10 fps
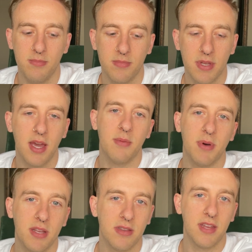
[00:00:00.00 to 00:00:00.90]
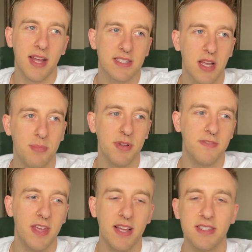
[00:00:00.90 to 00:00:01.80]
Yeah, but the next couple
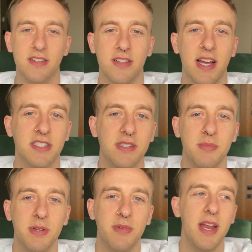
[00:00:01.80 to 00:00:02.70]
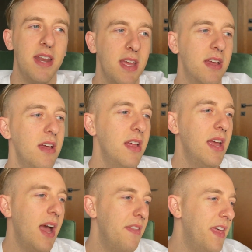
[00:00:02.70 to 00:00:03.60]
of days it'll actually be raining,
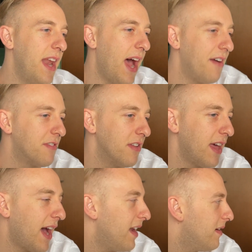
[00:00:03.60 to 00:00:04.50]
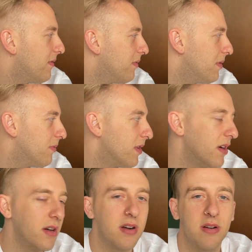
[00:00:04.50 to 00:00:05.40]
and then after that, when
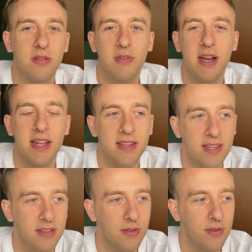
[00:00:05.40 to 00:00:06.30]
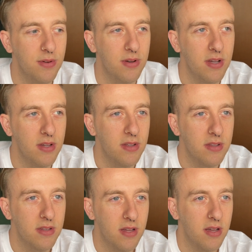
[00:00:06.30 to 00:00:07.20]
we're ready to
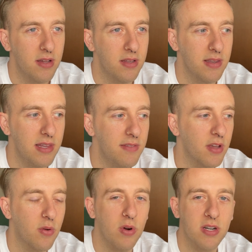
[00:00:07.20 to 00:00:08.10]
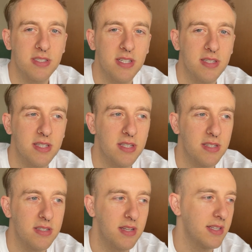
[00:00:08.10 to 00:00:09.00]
leave the quarantine, then
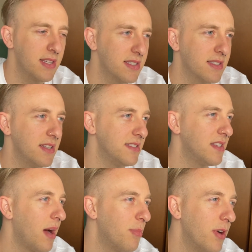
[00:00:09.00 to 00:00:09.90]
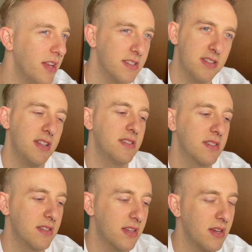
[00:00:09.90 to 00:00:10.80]
I think it's gonna stop raining, so that's
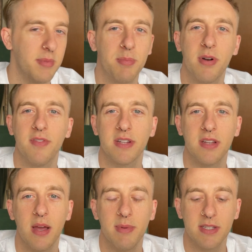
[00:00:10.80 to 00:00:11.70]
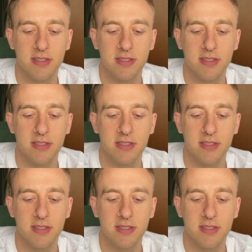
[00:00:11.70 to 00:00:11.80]
gonna be perfect timing.